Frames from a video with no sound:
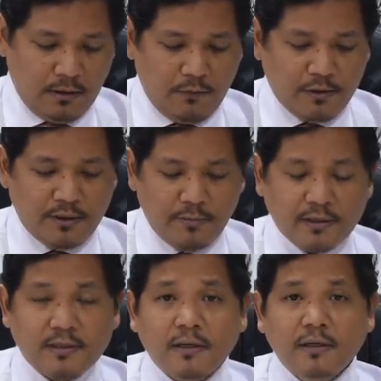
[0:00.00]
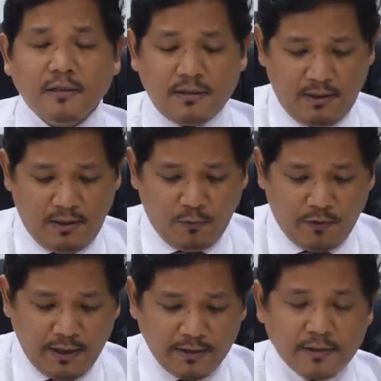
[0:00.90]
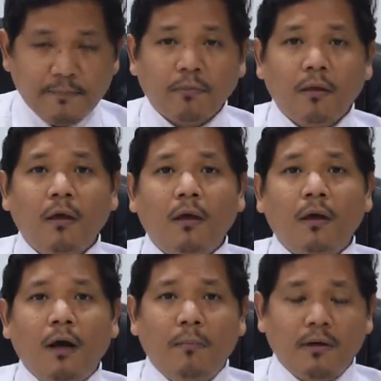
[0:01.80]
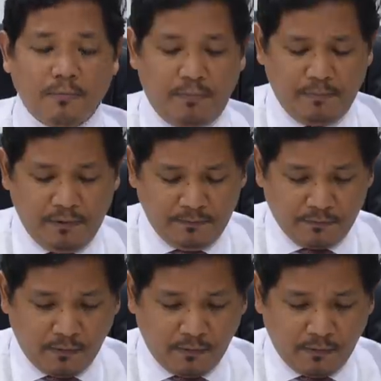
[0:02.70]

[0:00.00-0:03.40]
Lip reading: There were some concerns that were raised among the people